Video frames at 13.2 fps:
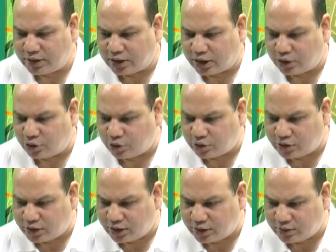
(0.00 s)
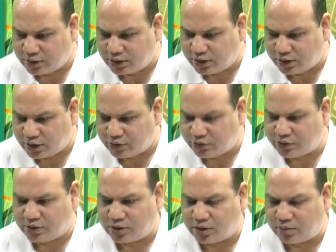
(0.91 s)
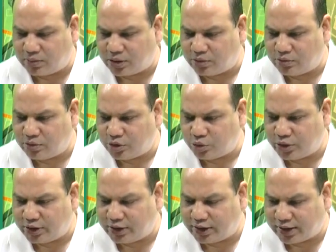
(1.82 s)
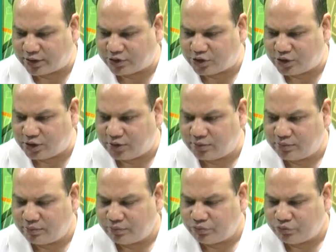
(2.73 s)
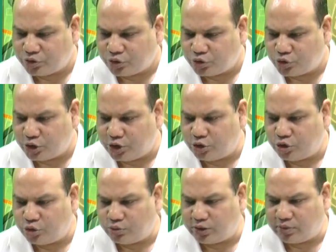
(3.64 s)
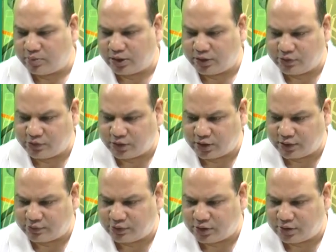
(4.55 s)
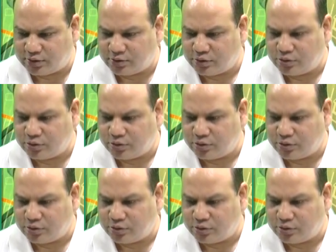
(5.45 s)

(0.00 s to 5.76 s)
and on that interest amount you get tax shield, so into 1 minus tax rate.